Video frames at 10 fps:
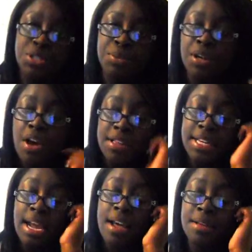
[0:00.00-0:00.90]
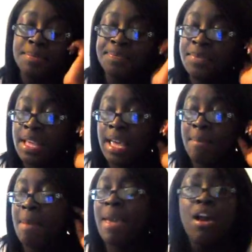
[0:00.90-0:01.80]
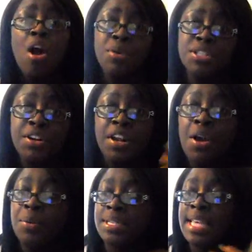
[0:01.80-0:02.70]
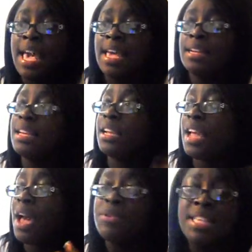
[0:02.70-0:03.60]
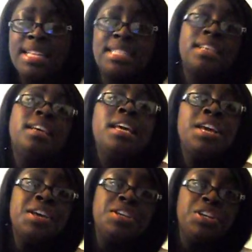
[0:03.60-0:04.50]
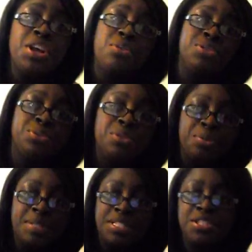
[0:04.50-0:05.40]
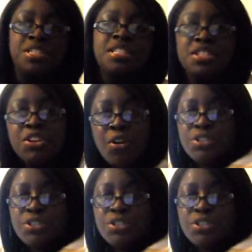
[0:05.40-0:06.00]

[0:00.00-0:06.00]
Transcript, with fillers: want to call it. Um, my back always hurt. I always had I always had to, you know, do little positions, you know,